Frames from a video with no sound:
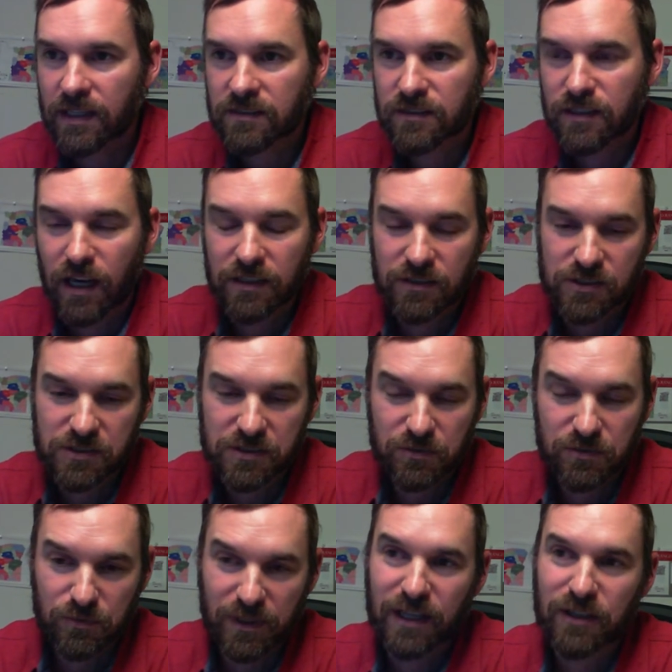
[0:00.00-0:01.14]
So that's not just
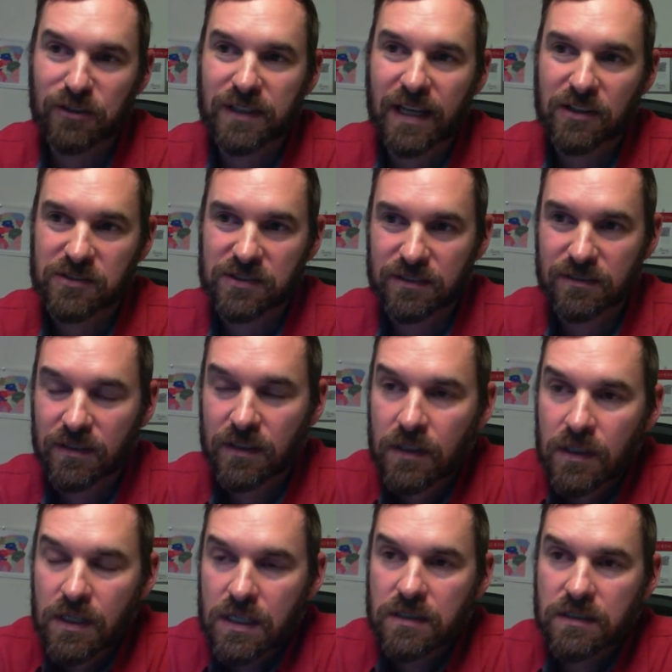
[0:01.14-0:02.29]
300,000
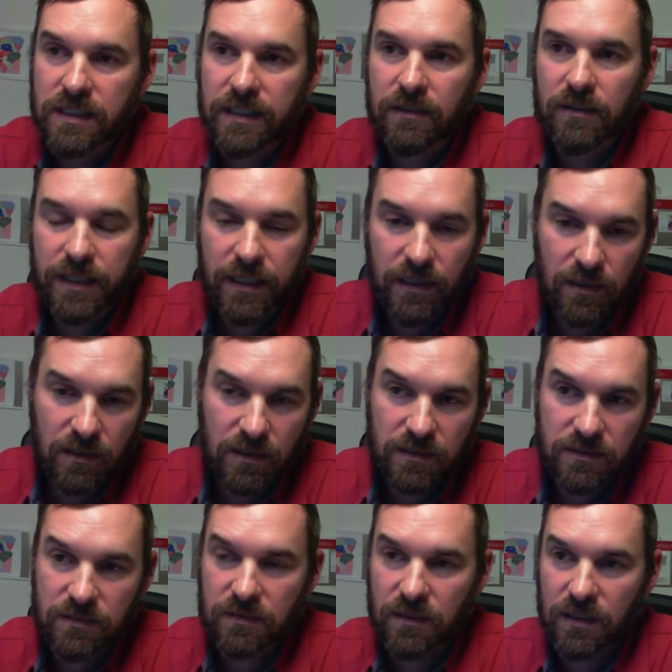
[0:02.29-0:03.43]
deer a year,
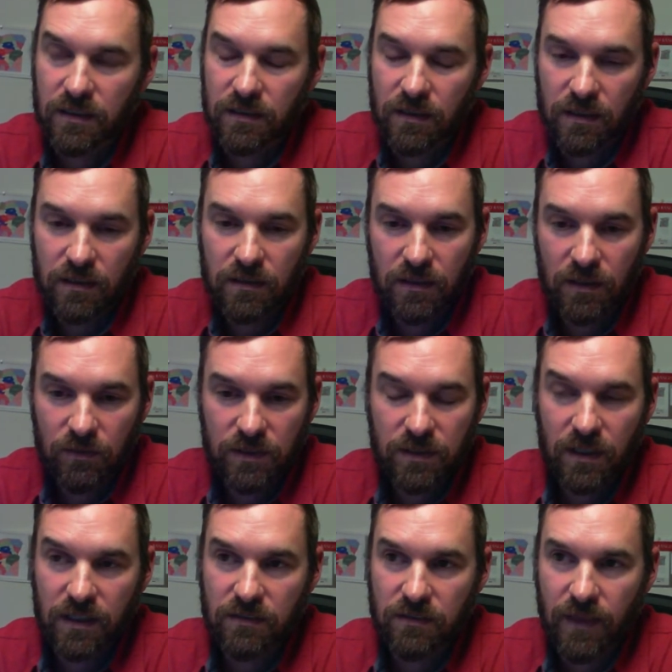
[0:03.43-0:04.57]
it's it, it, you know it,
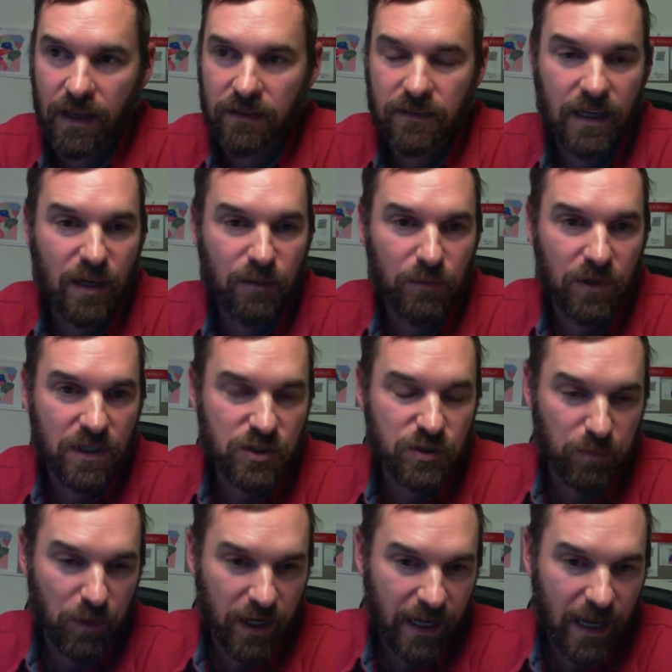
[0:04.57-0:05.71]
it that that number is
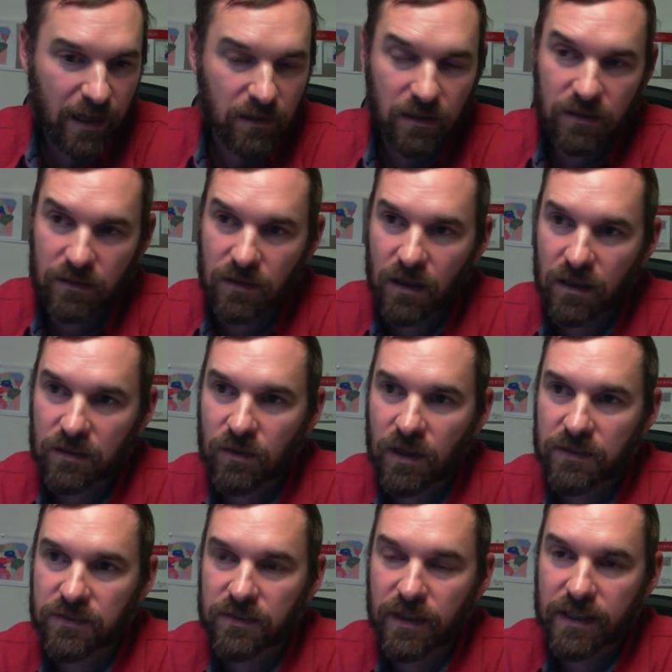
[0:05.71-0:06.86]
spread out
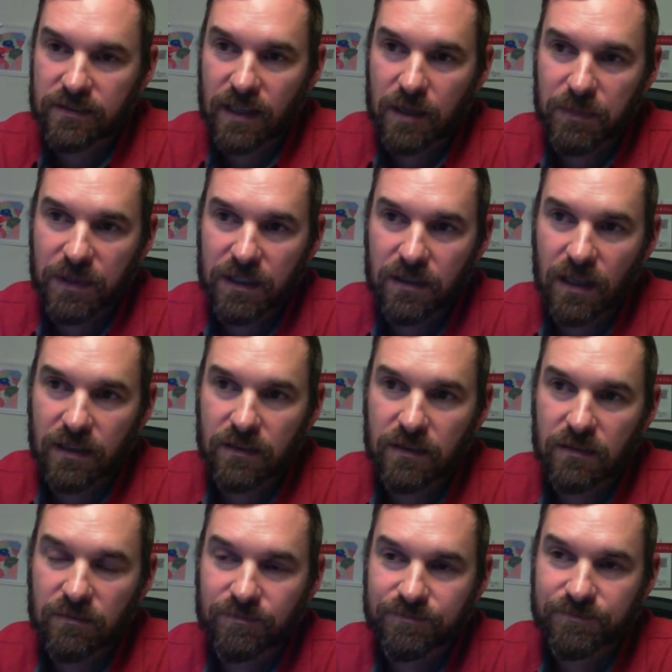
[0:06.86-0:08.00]
across the landscape. And
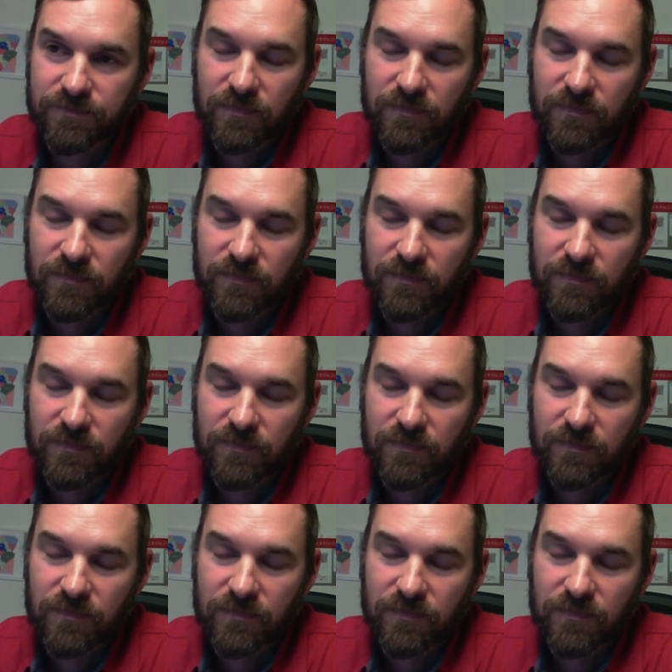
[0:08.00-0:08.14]
and